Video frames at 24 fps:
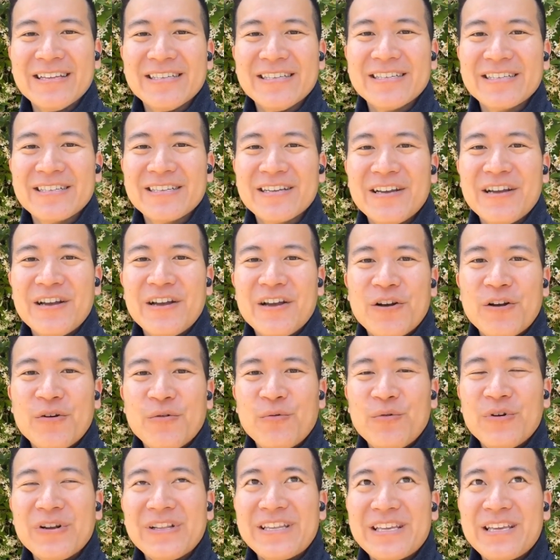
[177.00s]
and
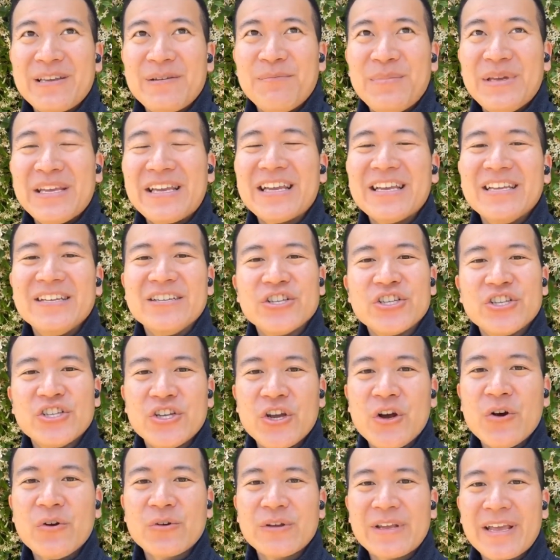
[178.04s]
really begin
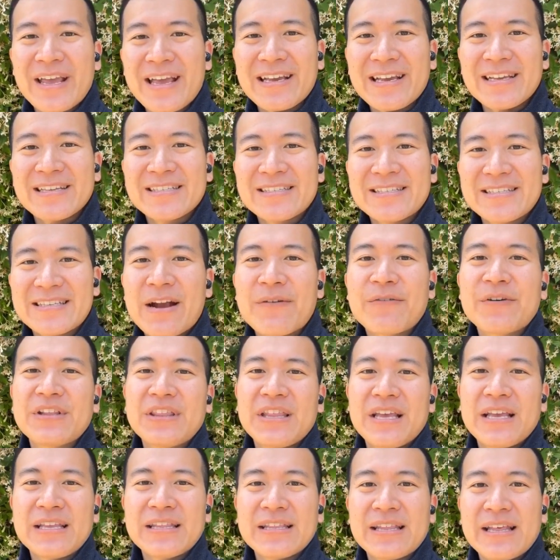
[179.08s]
to showcase
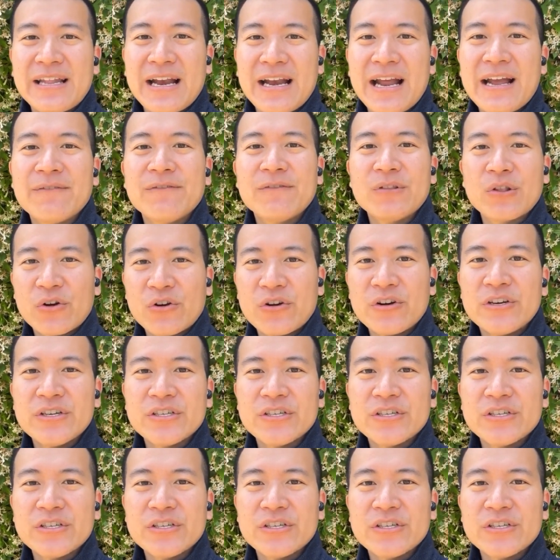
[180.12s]
everything that I've